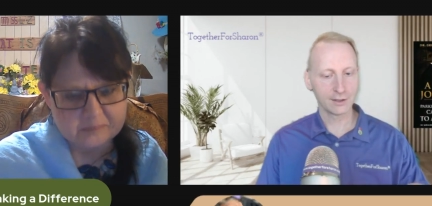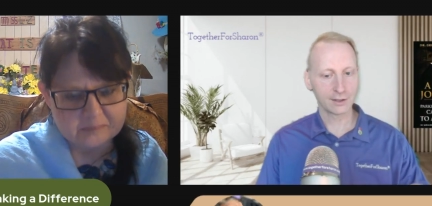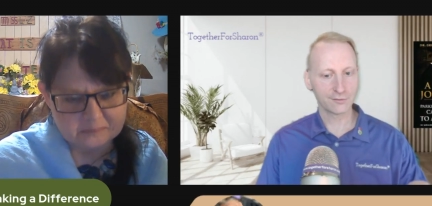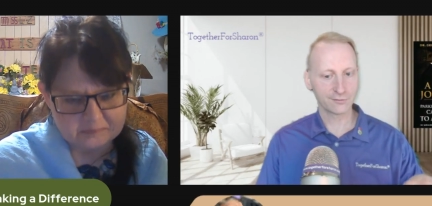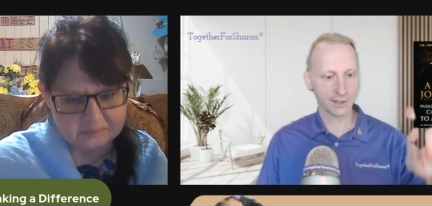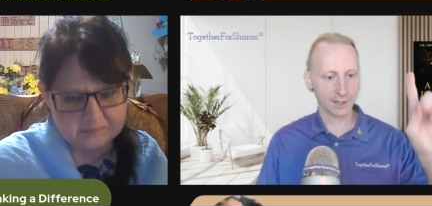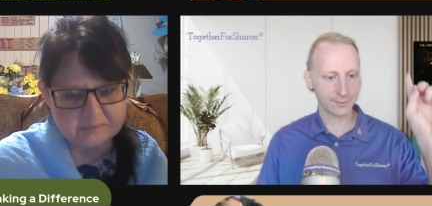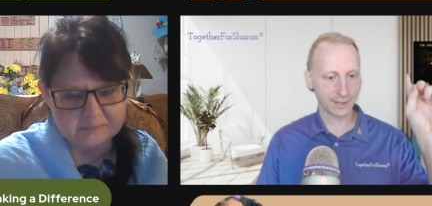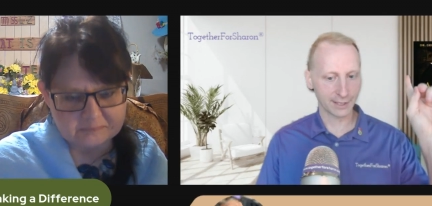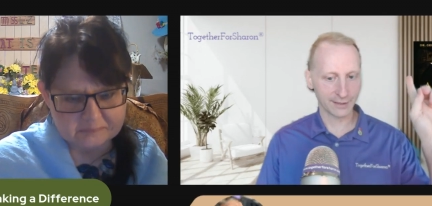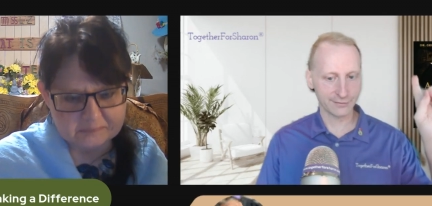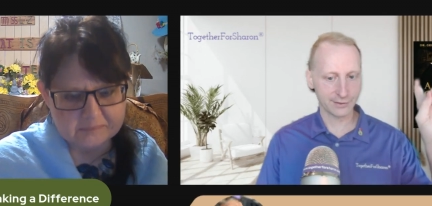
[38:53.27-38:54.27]
Speaker 1: You can follow
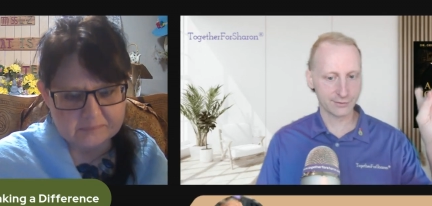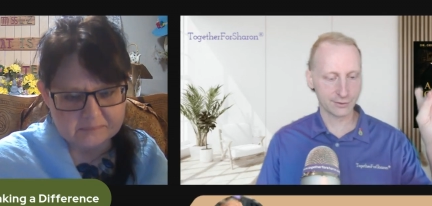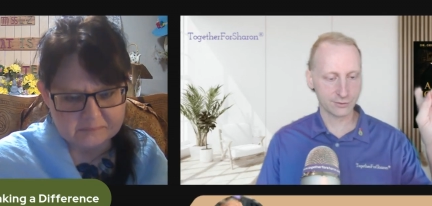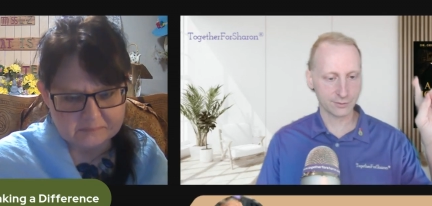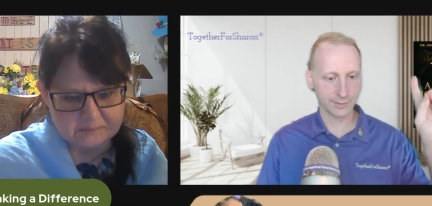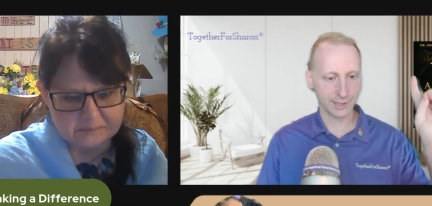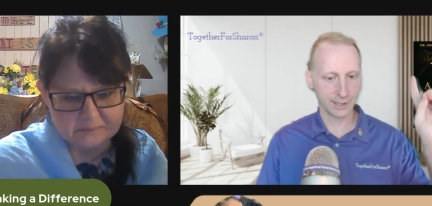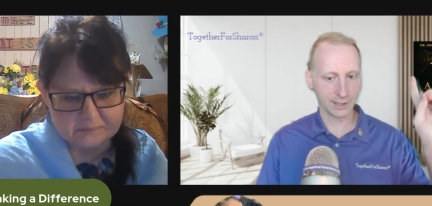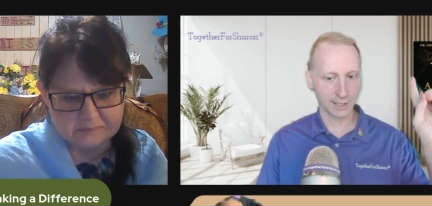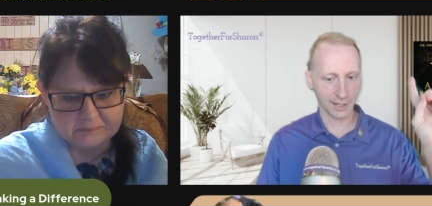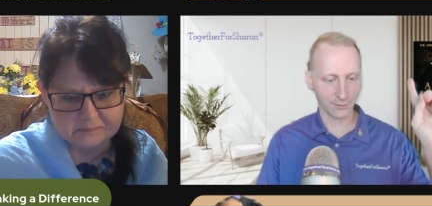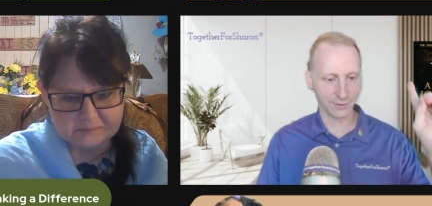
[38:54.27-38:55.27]
me on every social
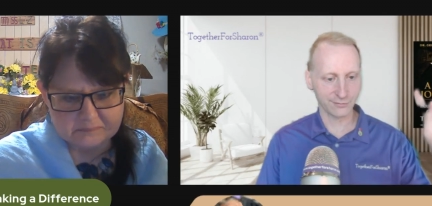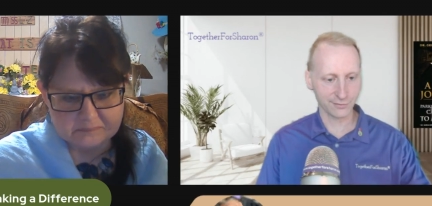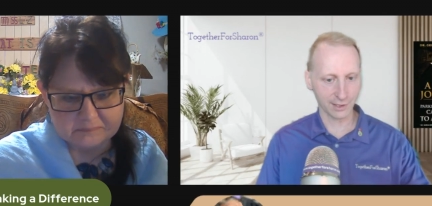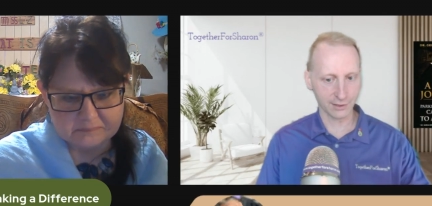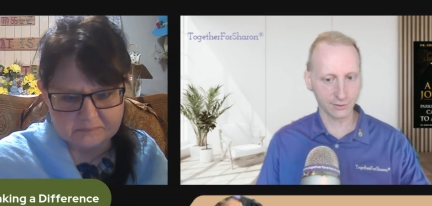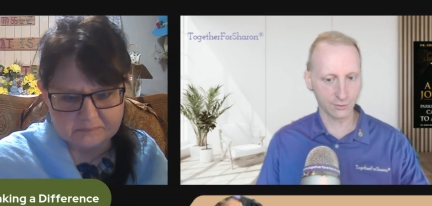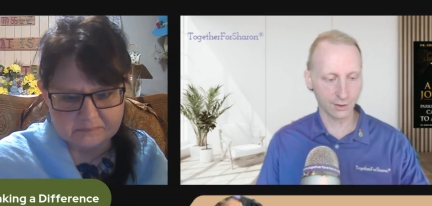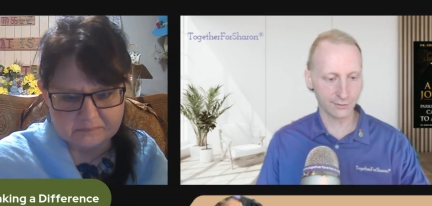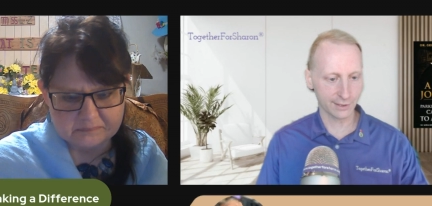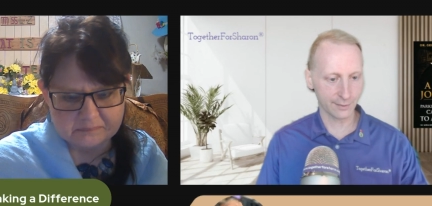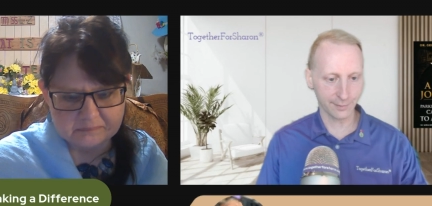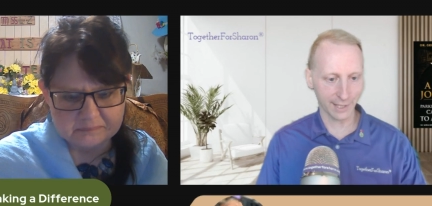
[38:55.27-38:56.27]
media, and I will follow you
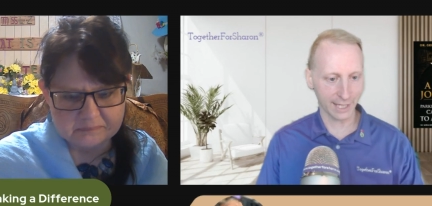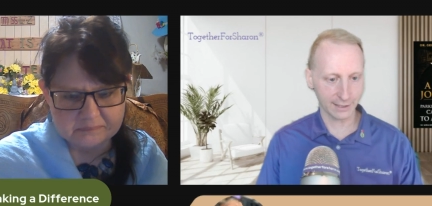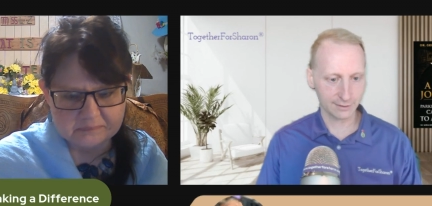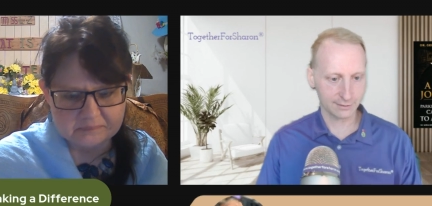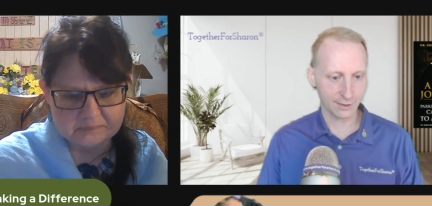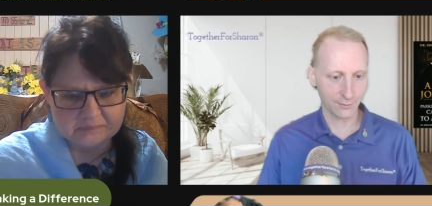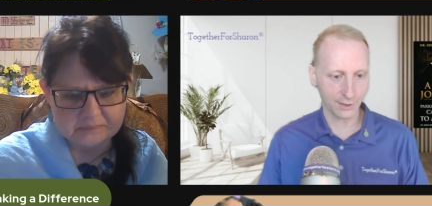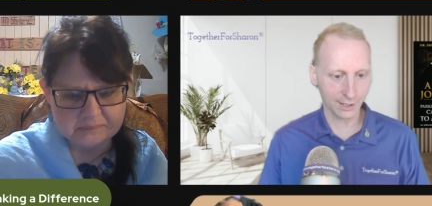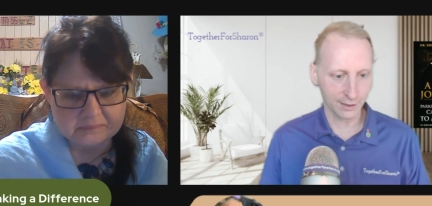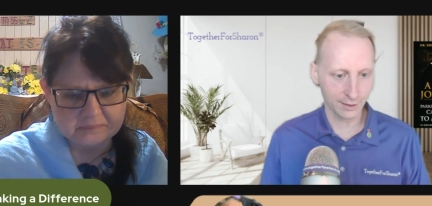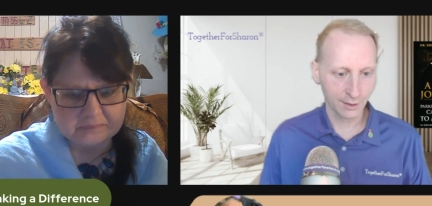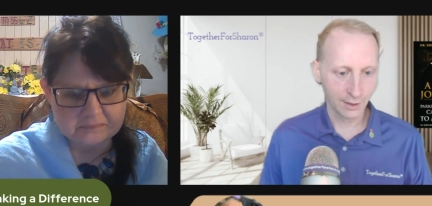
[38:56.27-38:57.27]
all right back because I
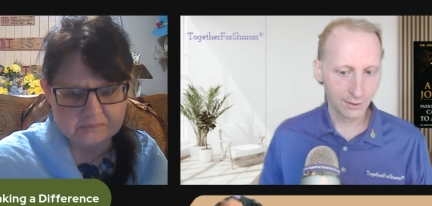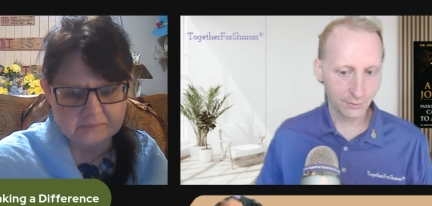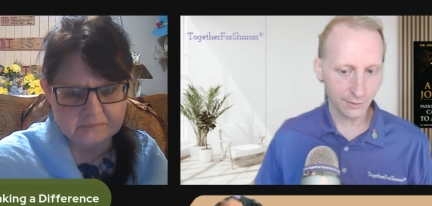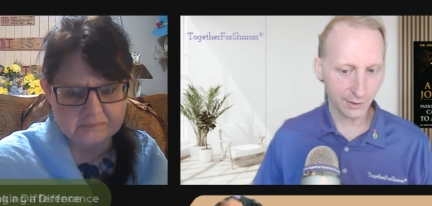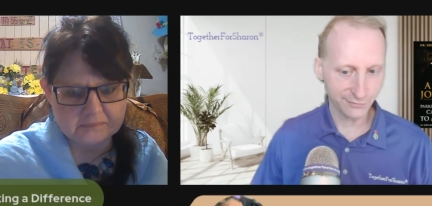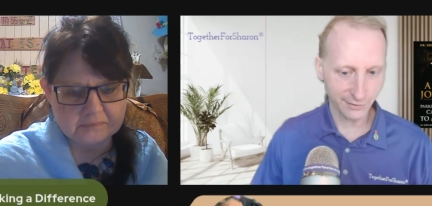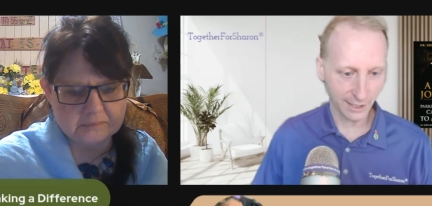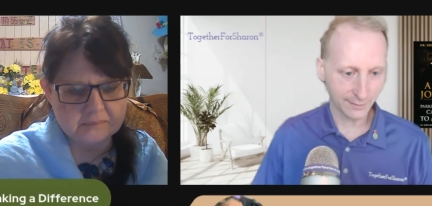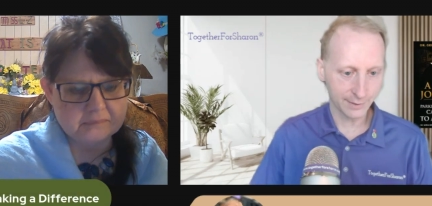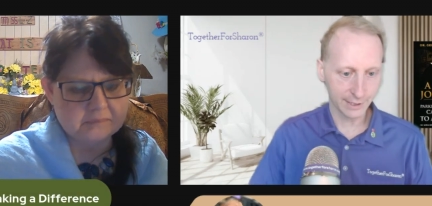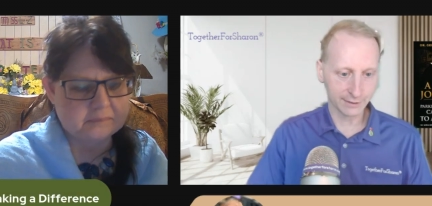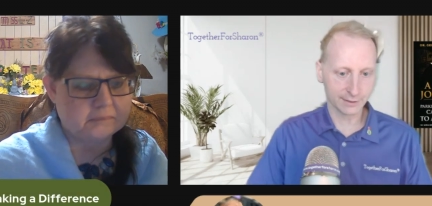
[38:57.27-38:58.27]
want to. We're a
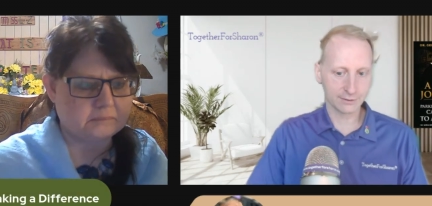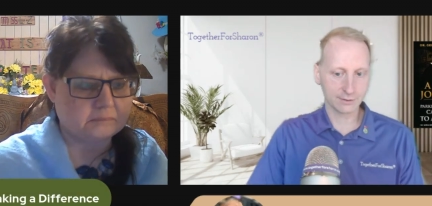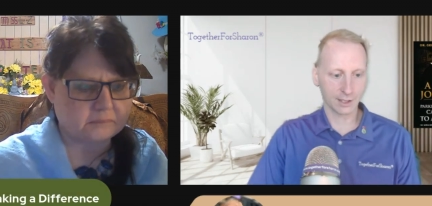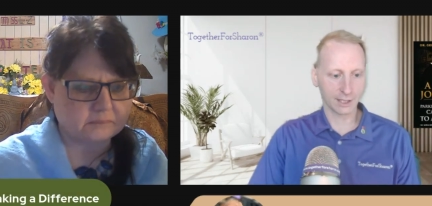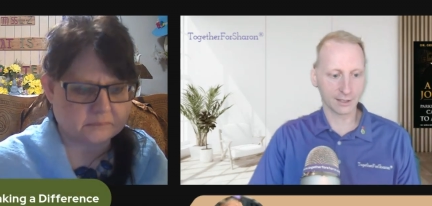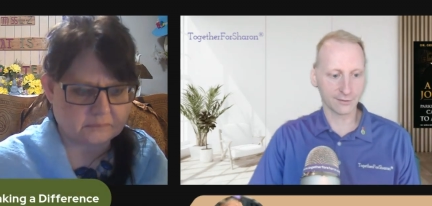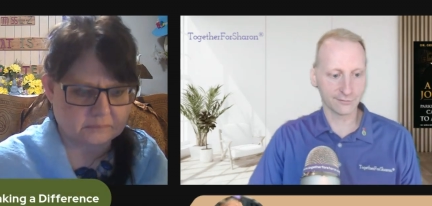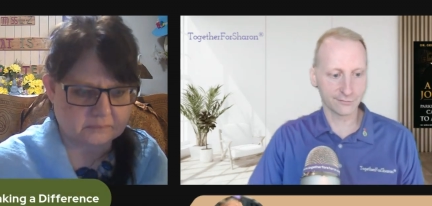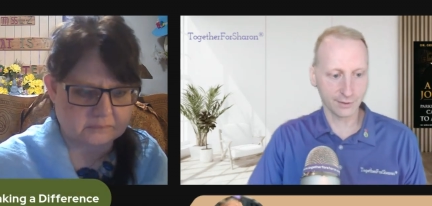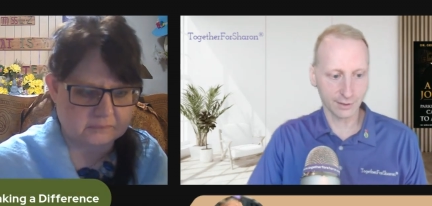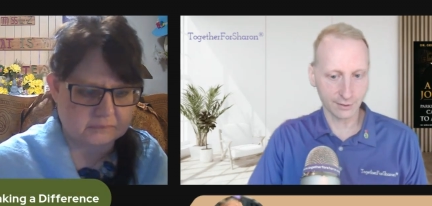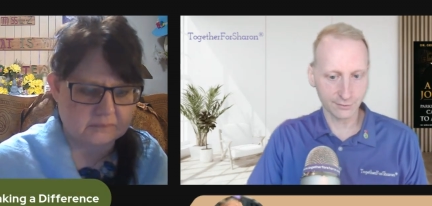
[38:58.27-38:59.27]
family in this, so I love
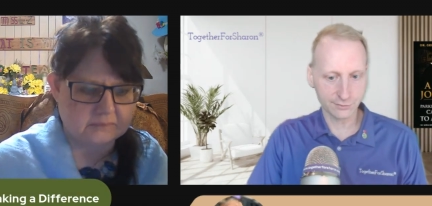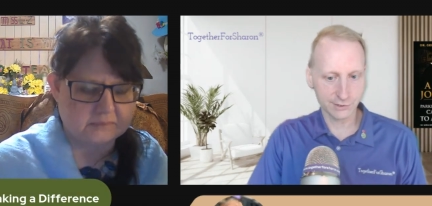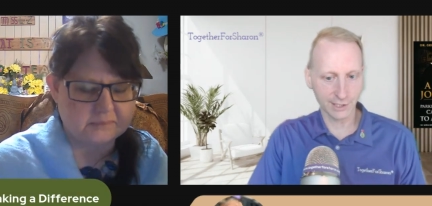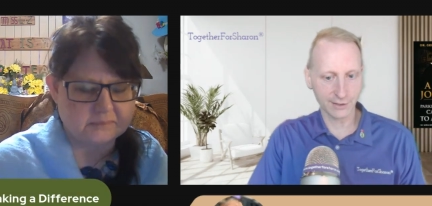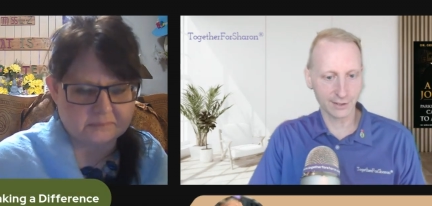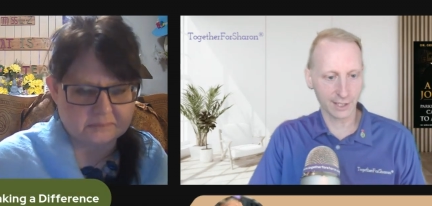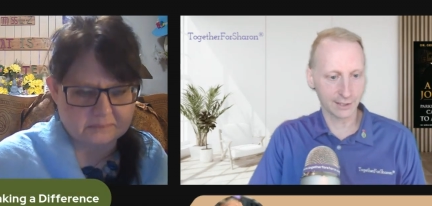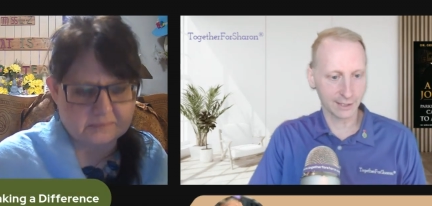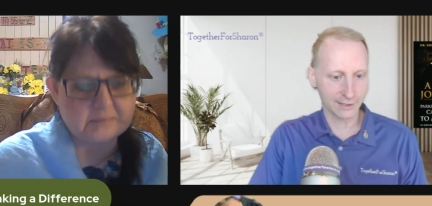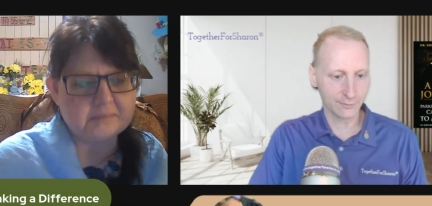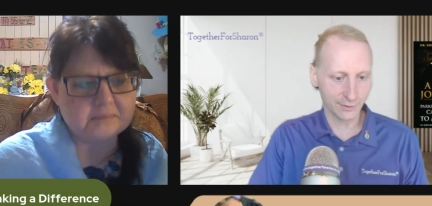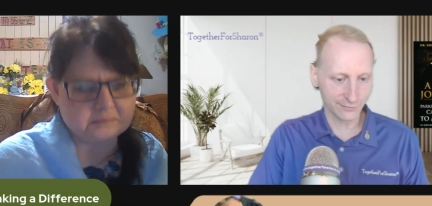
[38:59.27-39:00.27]
uh, sharing. I,
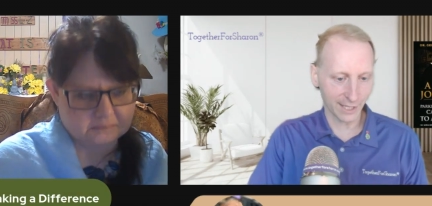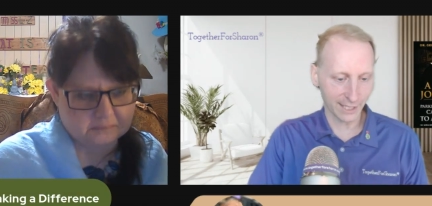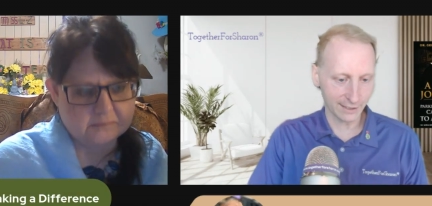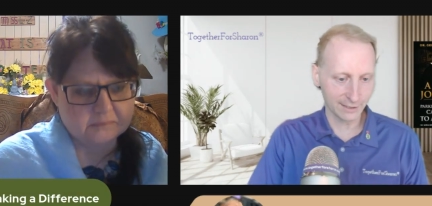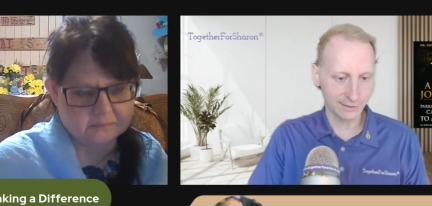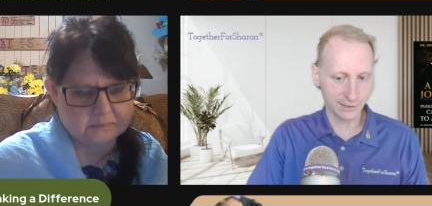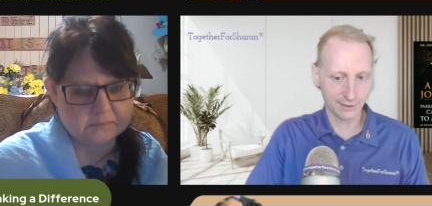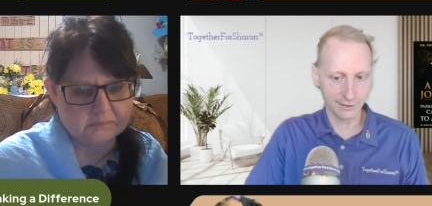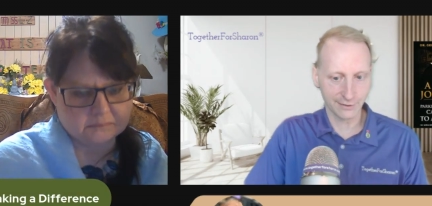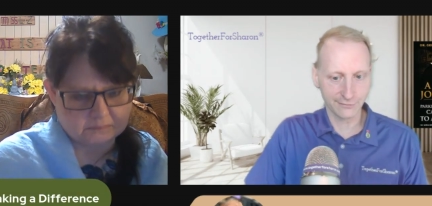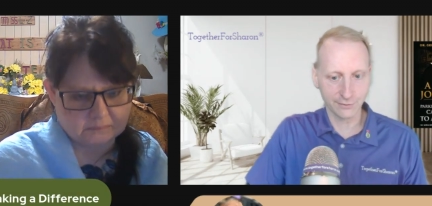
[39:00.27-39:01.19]
like we've added each other